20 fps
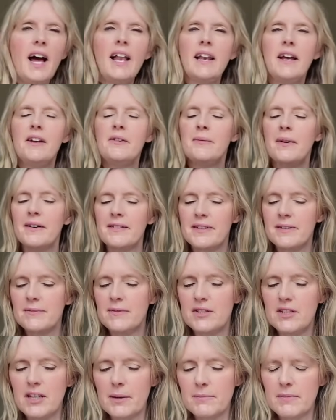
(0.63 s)
Hello, welcome
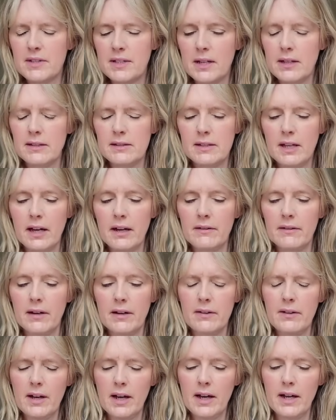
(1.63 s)
to Gemstone
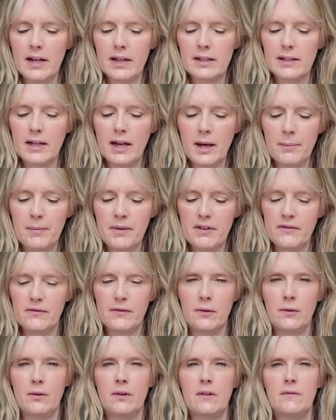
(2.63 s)
Tarot and happy
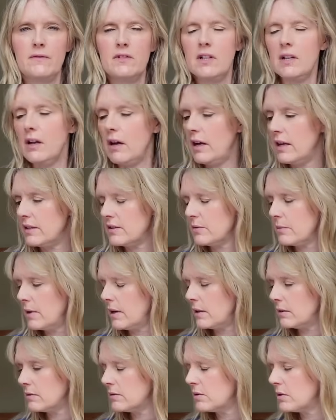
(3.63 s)
4th of July as
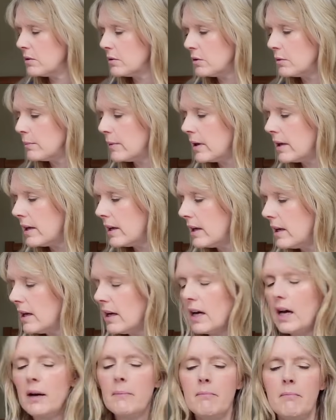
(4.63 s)
well to all my
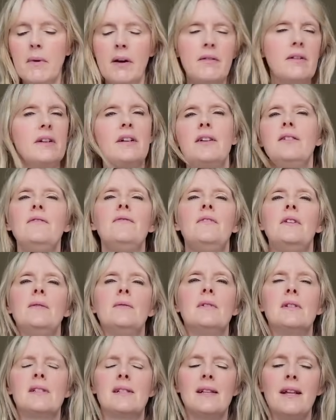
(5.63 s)
American
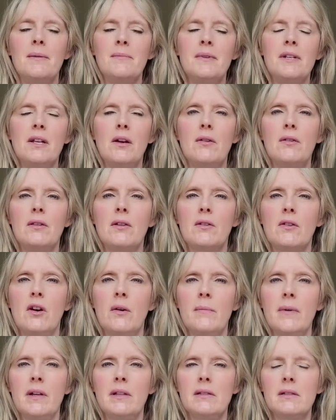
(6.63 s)
viewers. Let me know in the
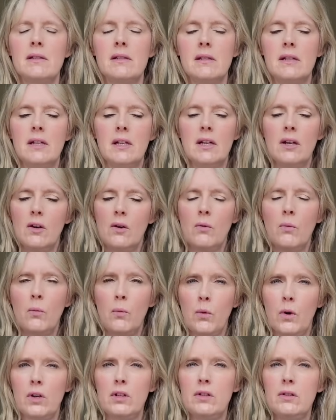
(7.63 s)
comments
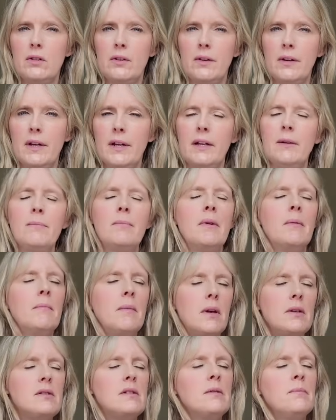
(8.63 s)
what you're doing, but
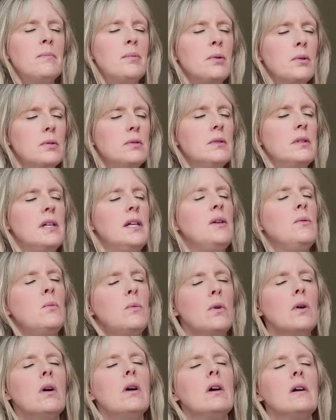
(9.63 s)
most importantly,
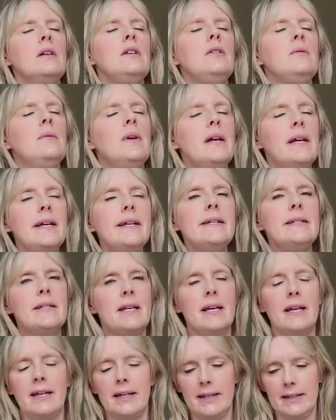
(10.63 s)
what are you
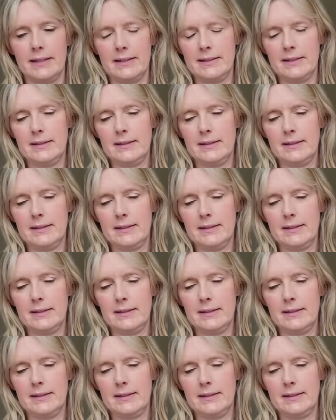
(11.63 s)
eating